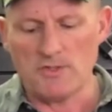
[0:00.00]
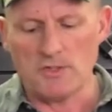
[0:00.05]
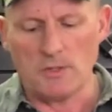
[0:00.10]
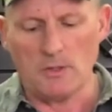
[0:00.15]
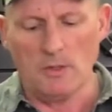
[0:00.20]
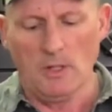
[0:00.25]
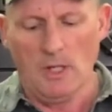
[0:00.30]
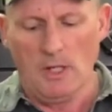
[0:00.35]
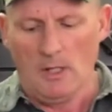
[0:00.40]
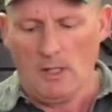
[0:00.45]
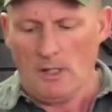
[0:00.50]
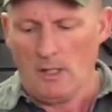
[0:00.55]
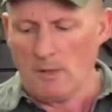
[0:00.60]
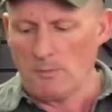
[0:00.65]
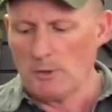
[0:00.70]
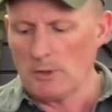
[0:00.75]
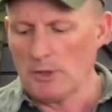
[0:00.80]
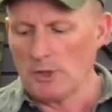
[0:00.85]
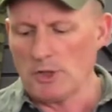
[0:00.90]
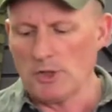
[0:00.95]
So
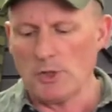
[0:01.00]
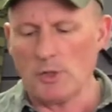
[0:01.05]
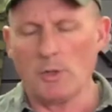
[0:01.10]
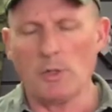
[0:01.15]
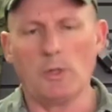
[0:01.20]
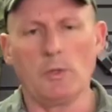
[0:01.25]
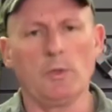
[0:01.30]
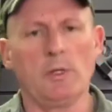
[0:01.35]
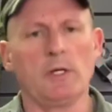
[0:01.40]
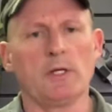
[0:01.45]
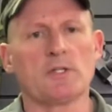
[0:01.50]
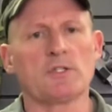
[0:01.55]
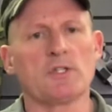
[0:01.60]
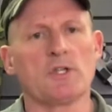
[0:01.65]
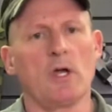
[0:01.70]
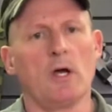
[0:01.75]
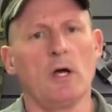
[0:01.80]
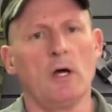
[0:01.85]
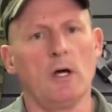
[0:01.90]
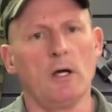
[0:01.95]
I'm going to show you
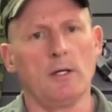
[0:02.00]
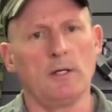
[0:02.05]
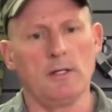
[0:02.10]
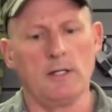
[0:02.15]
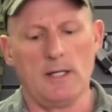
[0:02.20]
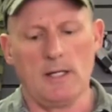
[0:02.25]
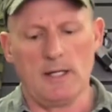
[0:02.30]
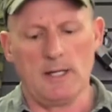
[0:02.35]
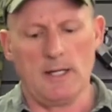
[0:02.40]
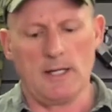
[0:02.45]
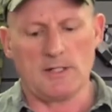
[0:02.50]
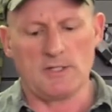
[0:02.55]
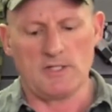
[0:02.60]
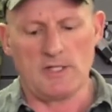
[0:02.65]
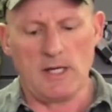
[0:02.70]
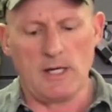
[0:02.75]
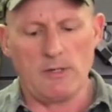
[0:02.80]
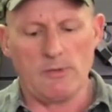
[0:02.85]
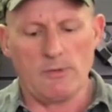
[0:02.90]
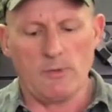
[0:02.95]
this on a
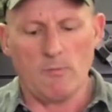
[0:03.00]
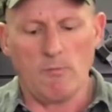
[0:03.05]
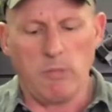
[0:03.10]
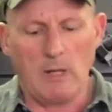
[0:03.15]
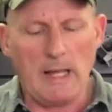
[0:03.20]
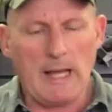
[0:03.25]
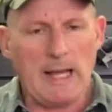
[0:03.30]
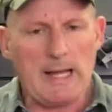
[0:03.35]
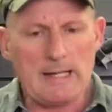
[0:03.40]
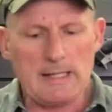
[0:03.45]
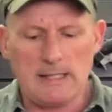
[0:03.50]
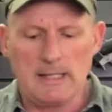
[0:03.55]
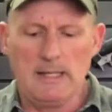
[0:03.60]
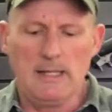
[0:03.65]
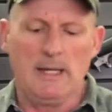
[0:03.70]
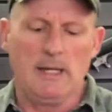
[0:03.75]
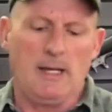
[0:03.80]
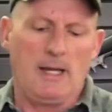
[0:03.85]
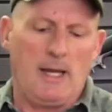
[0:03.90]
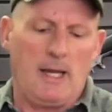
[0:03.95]
standard black,
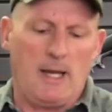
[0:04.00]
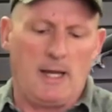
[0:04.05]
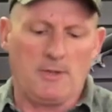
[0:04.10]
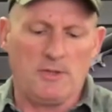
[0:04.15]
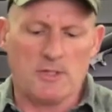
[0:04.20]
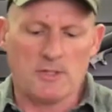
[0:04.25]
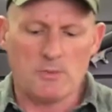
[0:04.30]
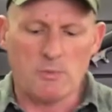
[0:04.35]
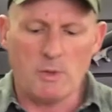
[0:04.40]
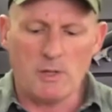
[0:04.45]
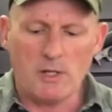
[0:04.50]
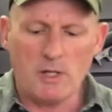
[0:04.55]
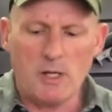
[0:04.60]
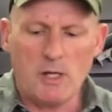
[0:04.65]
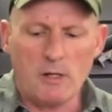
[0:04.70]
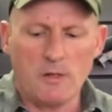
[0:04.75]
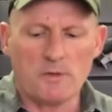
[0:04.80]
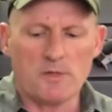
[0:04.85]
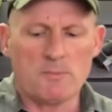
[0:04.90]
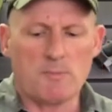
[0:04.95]
and this one
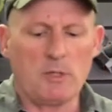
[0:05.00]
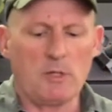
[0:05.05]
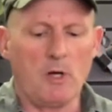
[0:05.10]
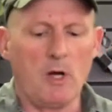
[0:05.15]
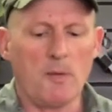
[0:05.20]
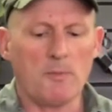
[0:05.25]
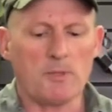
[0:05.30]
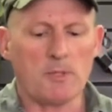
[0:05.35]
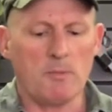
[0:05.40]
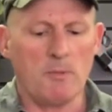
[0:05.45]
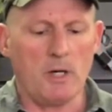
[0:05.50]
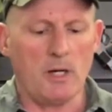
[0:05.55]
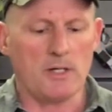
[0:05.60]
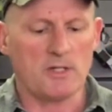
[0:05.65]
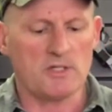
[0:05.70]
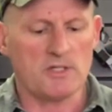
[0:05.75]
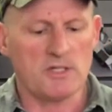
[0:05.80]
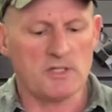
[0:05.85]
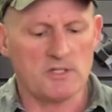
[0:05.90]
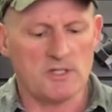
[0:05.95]
here has been
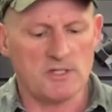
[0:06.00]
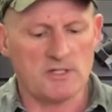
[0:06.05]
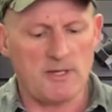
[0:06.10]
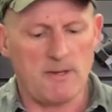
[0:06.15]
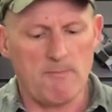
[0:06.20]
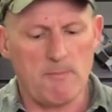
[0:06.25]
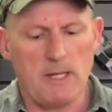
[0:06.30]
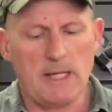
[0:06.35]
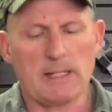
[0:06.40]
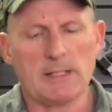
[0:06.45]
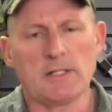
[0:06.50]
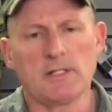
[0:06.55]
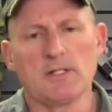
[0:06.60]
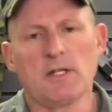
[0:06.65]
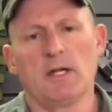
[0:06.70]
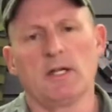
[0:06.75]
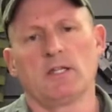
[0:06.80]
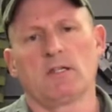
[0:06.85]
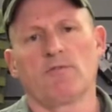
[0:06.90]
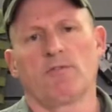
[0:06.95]
optimized. This is a
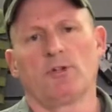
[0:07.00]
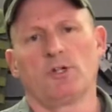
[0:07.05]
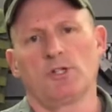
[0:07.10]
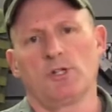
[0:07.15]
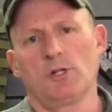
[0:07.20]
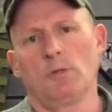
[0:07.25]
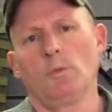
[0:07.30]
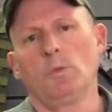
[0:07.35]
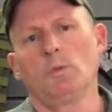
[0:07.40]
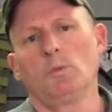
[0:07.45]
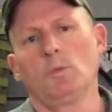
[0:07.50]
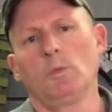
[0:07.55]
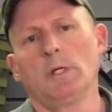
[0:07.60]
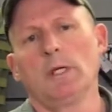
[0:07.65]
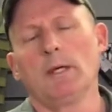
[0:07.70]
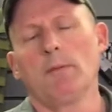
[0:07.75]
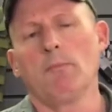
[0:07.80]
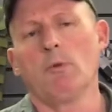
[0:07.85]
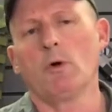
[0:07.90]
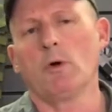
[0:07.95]
magnetized version. We'll
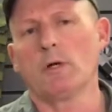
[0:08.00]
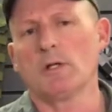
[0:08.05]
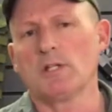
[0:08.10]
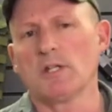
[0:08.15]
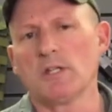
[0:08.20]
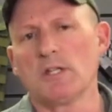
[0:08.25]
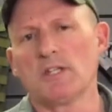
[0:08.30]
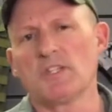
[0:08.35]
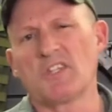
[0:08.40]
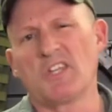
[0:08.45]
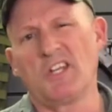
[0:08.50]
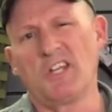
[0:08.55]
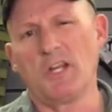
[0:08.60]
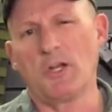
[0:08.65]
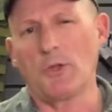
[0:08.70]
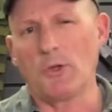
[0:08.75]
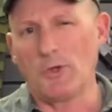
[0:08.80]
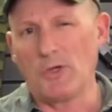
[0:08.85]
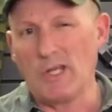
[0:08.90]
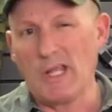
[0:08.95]
get more into this
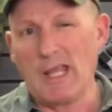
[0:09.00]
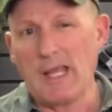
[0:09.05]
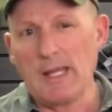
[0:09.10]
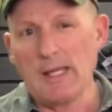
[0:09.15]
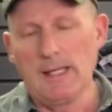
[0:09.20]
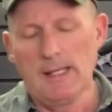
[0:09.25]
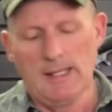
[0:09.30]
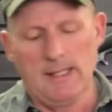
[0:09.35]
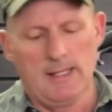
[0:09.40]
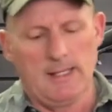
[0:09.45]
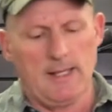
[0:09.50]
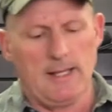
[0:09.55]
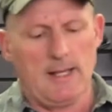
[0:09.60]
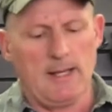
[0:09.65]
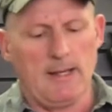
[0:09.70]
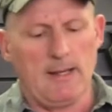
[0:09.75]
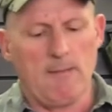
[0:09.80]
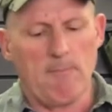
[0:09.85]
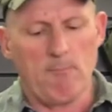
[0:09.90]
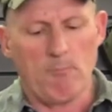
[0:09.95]
another day,
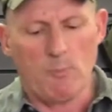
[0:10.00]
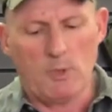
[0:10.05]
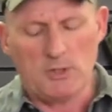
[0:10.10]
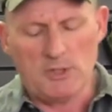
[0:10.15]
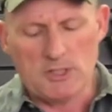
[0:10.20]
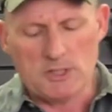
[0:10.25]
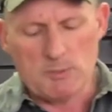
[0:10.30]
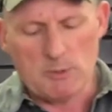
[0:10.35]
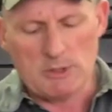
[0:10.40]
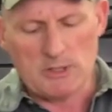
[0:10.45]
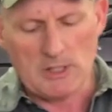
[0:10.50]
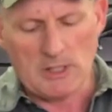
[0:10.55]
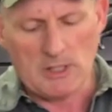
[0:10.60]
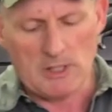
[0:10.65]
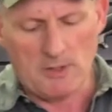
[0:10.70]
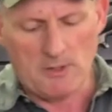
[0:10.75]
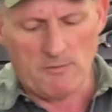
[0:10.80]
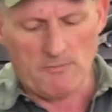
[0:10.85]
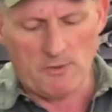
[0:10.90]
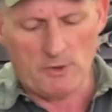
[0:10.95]
but this
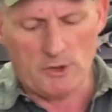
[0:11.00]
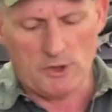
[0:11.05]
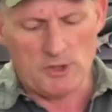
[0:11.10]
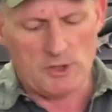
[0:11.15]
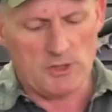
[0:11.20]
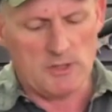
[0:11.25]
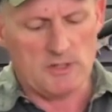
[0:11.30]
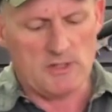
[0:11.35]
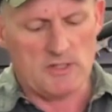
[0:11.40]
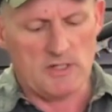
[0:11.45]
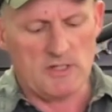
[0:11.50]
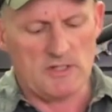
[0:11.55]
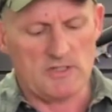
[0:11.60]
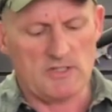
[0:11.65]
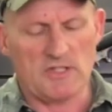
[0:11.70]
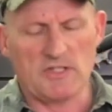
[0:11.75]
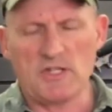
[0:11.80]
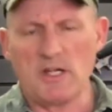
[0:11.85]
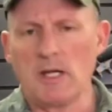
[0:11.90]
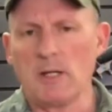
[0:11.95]
particular version is
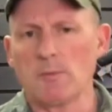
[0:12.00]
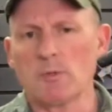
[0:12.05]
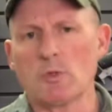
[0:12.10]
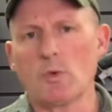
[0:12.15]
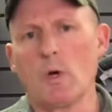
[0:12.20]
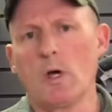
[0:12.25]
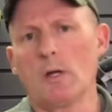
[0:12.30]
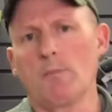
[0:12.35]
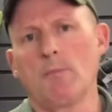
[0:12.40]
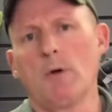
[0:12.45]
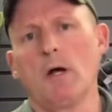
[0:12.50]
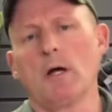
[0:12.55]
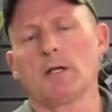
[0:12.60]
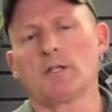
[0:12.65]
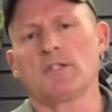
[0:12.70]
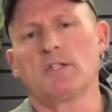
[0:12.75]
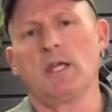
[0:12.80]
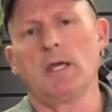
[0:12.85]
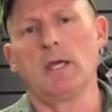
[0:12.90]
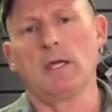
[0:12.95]
the same
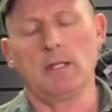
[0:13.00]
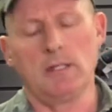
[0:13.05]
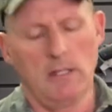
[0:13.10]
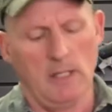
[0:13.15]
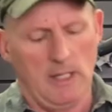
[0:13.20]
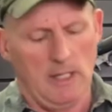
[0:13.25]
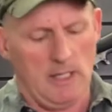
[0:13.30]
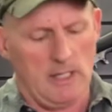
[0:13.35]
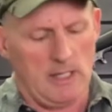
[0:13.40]
SQUADBOX 10.